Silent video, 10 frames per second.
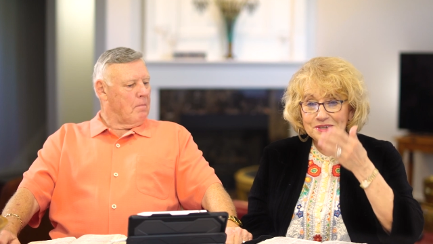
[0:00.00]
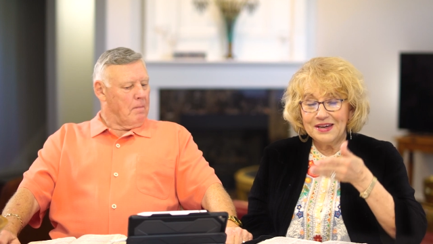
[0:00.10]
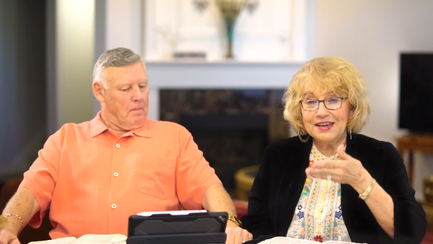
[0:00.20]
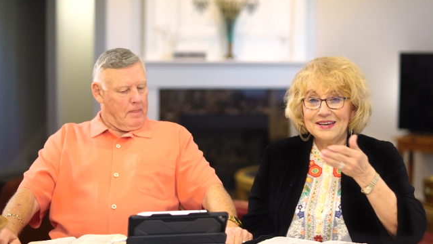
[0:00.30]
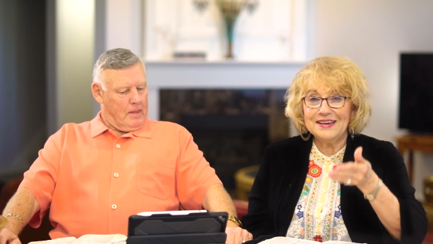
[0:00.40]
Speaker 1: the
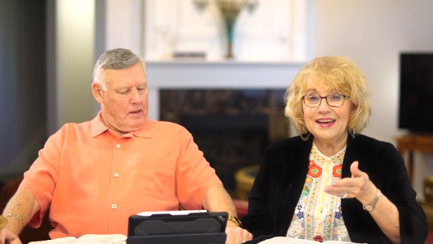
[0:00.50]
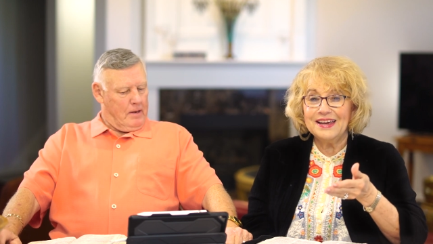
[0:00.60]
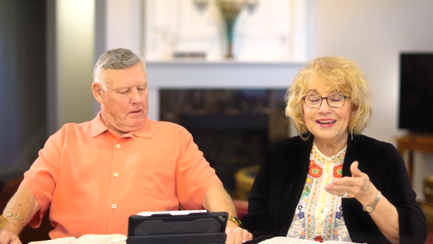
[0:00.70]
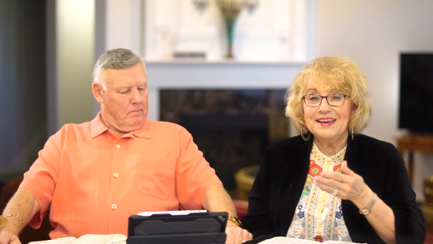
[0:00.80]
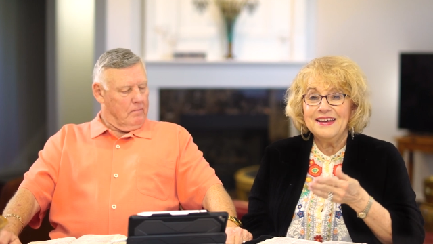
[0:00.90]
day to
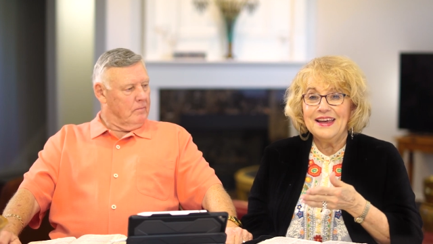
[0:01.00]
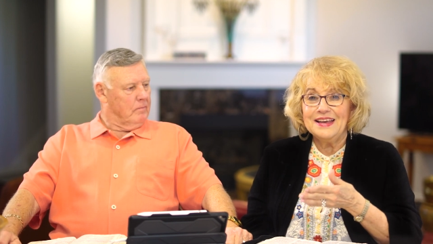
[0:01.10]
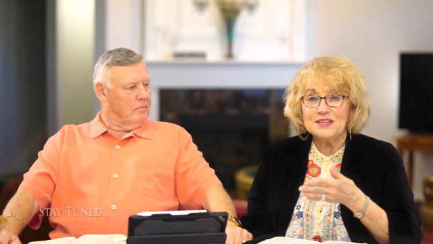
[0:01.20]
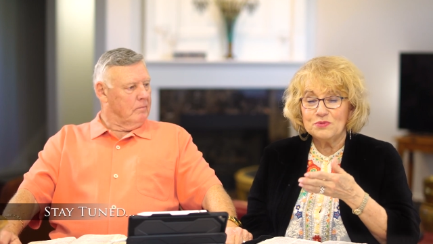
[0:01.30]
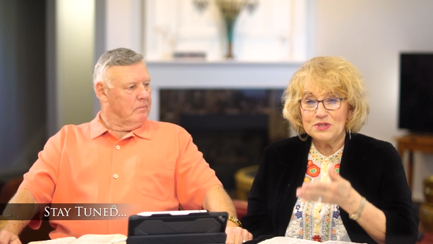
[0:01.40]
day
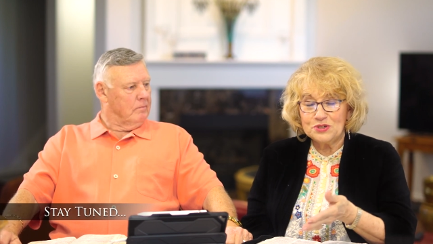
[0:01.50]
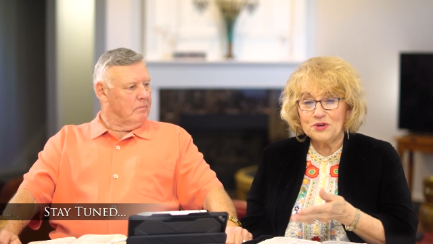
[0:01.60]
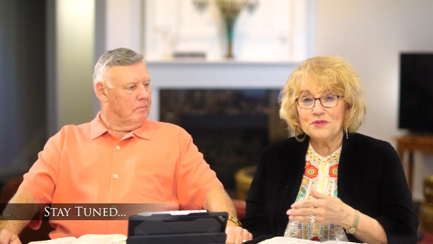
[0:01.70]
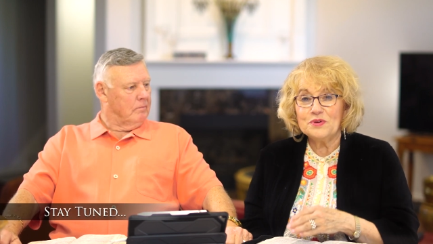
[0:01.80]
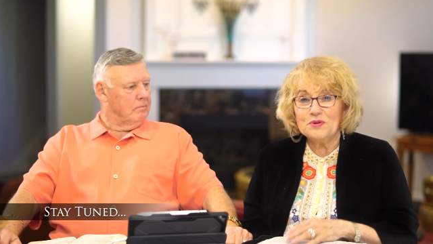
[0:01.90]
as we
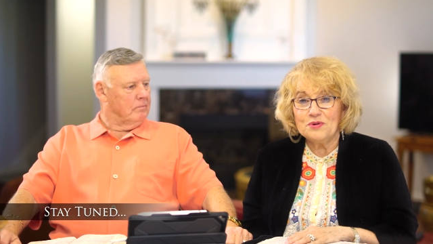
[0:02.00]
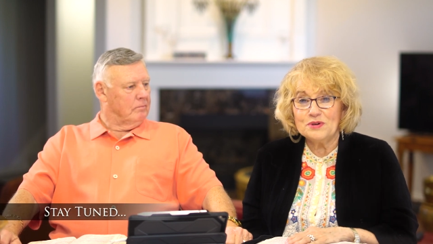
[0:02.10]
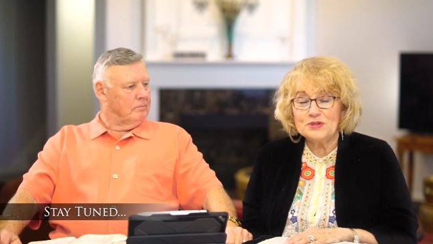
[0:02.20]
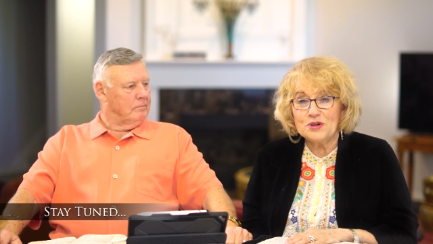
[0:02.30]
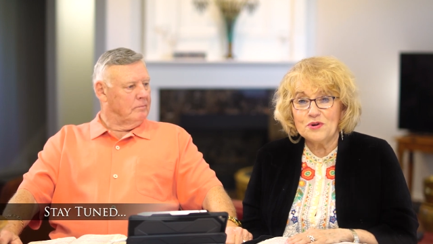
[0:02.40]
serve the
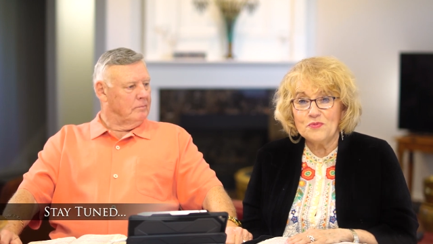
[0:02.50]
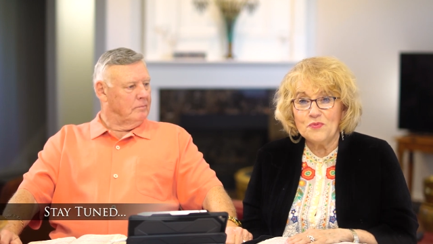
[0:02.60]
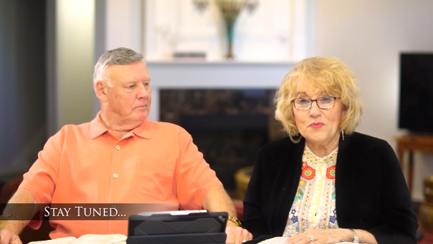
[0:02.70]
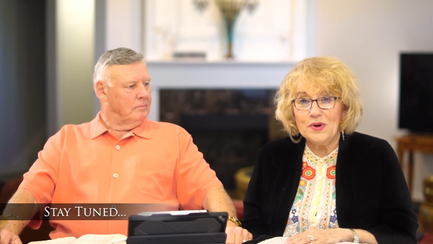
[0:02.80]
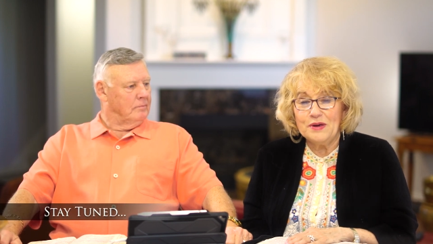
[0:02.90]
Lord. So,
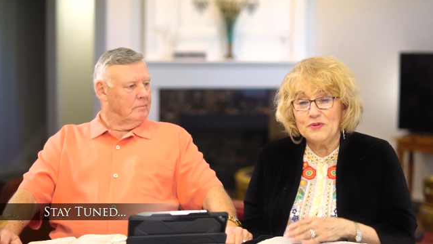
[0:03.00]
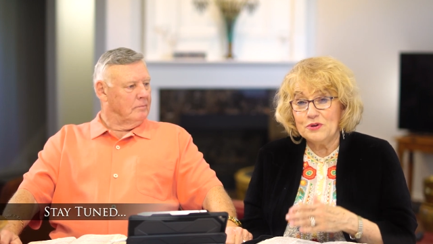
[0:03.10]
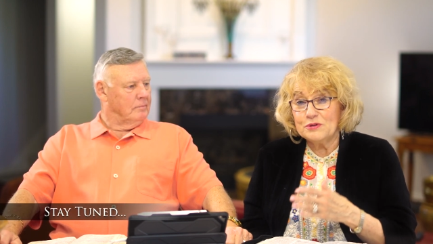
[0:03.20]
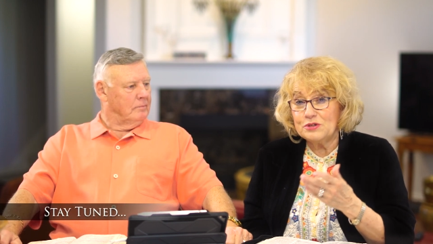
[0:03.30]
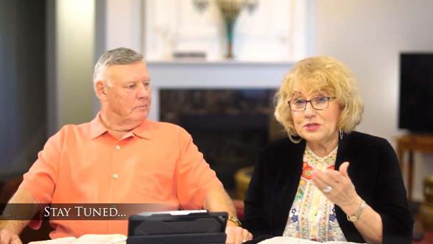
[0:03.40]
if
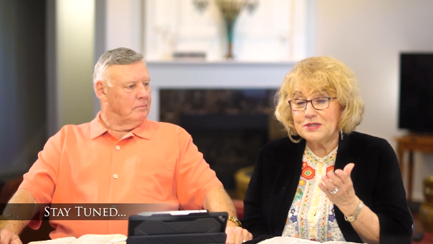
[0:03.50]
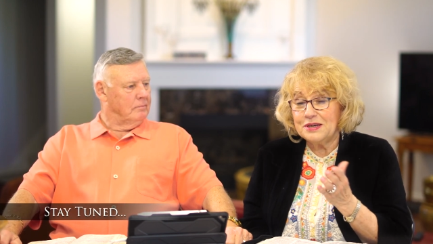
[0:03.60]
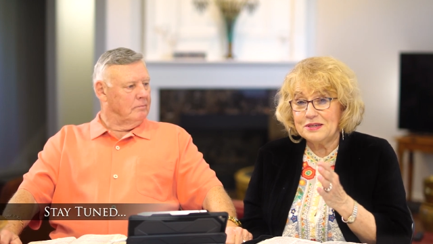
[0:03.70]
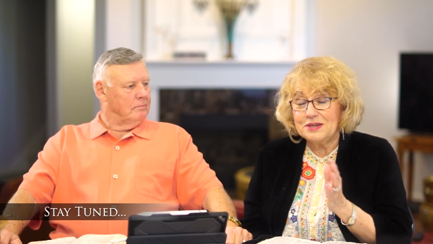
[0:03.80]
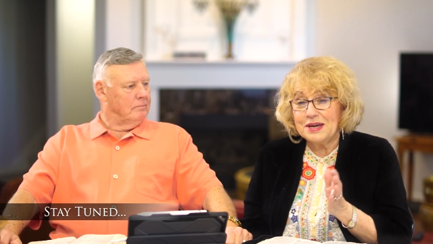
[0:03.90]
you'll just
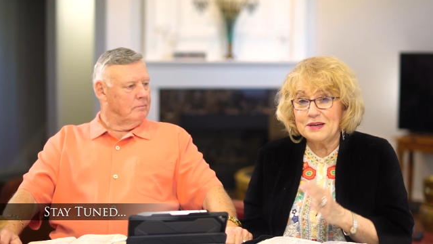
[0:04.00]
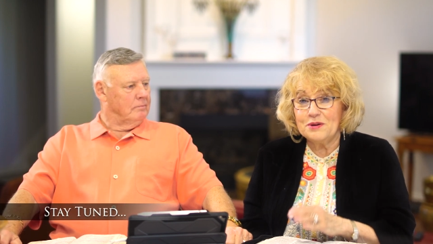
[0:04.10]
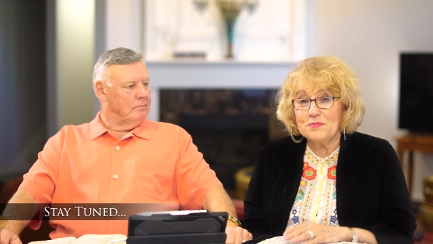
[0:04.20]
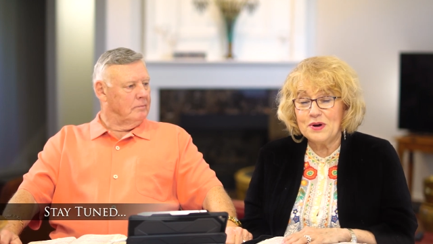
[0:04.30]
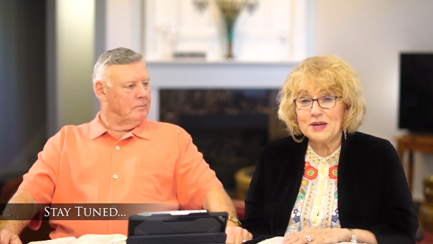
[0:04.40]
uh, take a
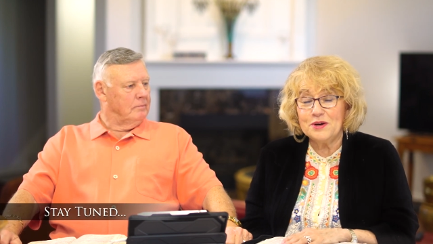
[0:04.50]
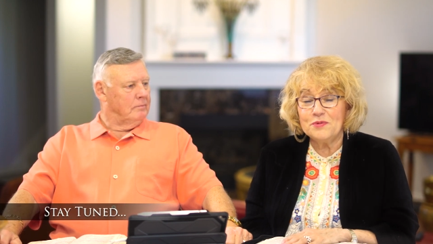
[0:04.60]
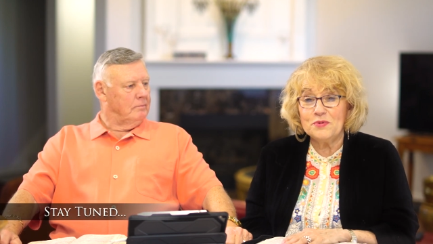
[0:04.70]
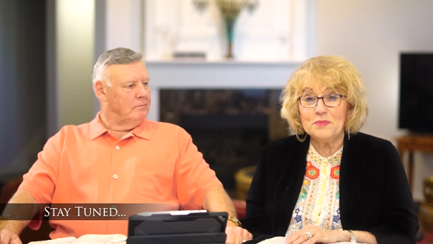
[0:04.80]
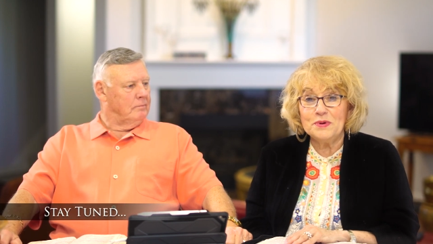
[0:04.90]
little break here,
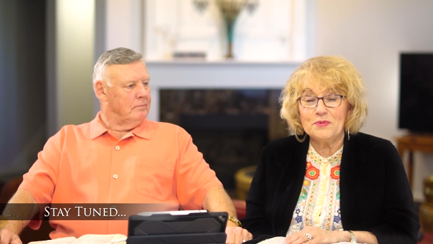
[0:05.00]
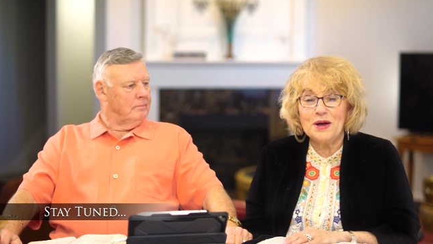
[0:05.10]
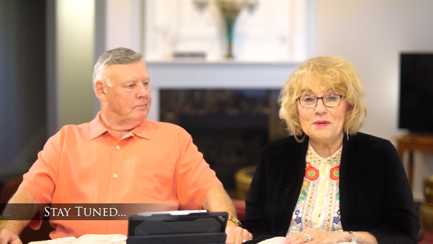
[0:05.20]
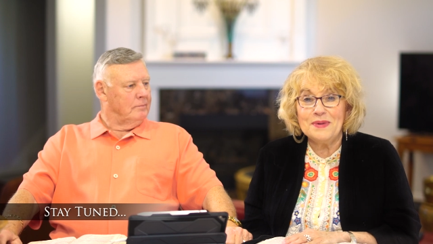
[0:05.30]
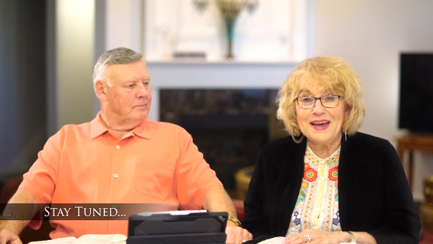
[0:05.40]
we'll be
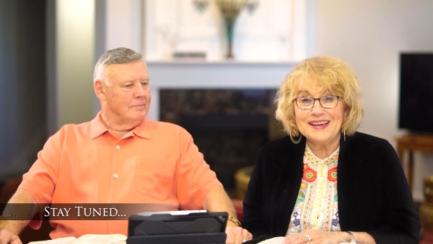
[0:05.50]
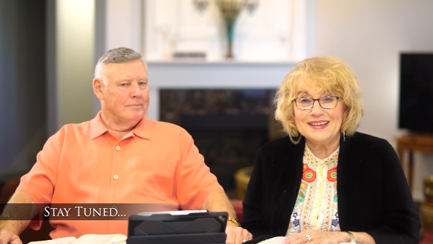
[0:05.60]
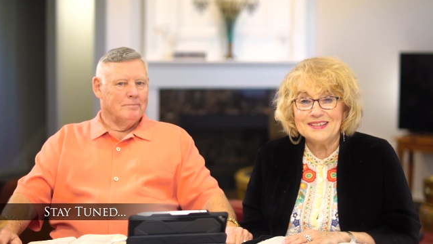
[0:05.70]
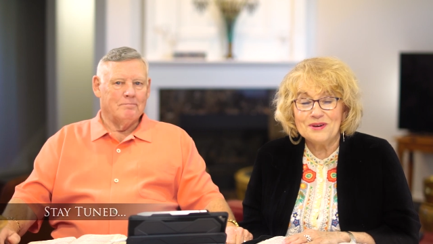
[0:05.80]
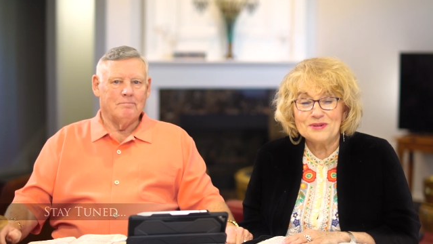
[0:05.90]
right back
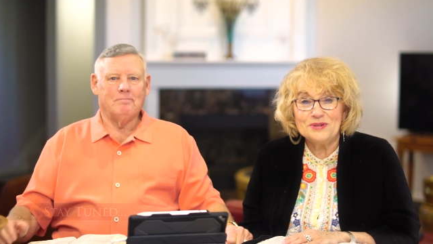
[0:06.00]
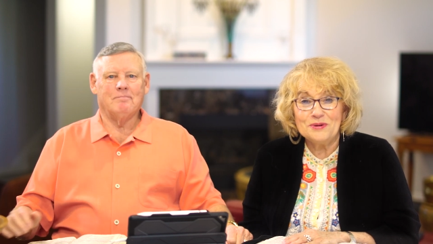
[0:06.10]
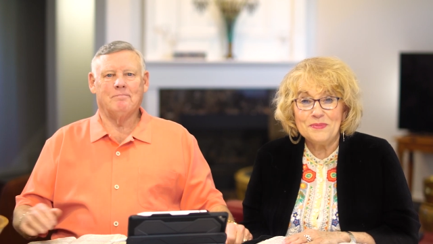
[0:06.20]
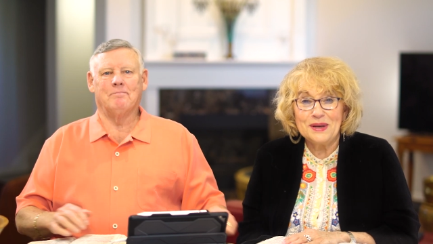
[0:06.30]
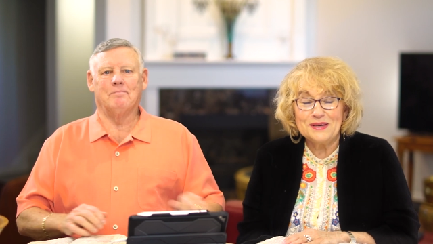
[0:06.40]
and talk to you
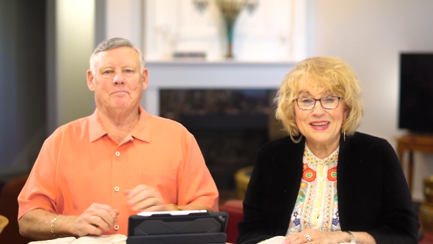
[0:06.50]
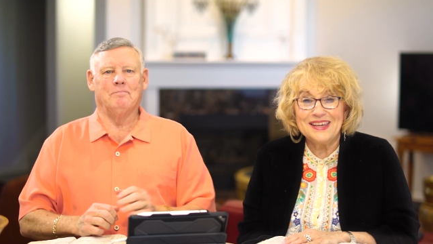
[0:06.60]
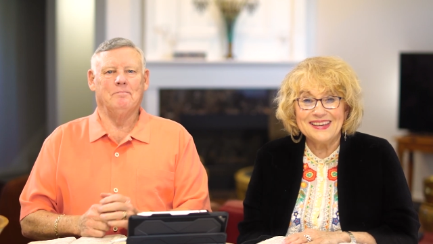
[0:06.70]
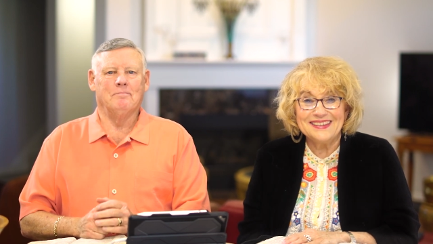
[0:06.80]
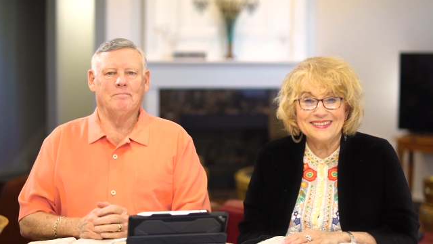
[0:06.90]
about it
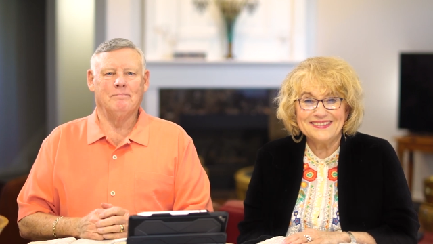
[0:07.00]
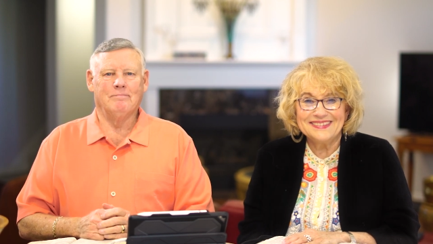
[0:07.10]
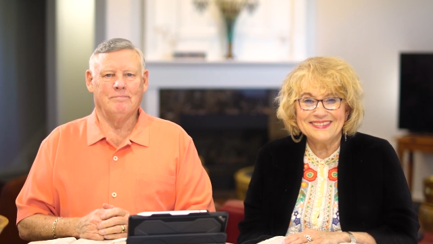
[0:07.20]
again.